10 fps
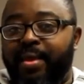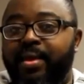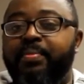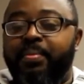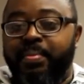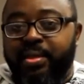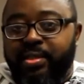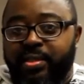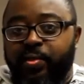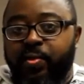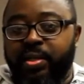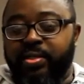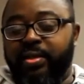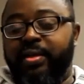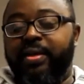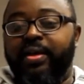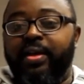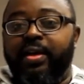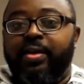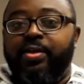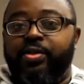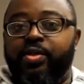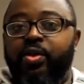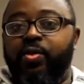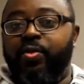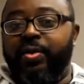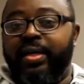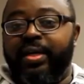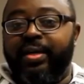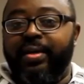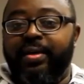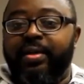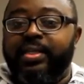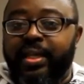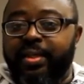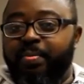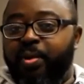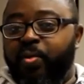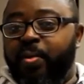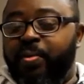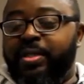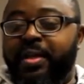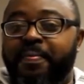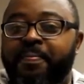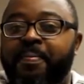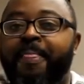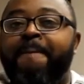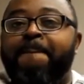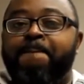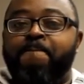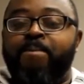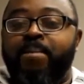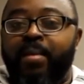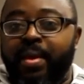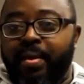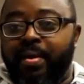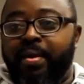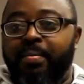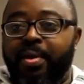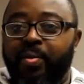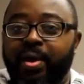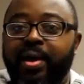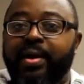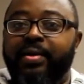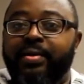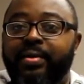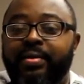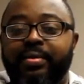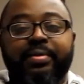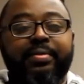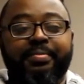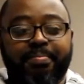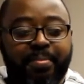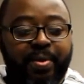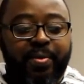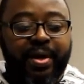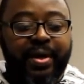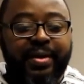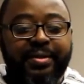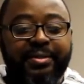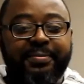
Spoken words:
it's a question. So let's clean the board one more time. Mangwanan, Mangwanan.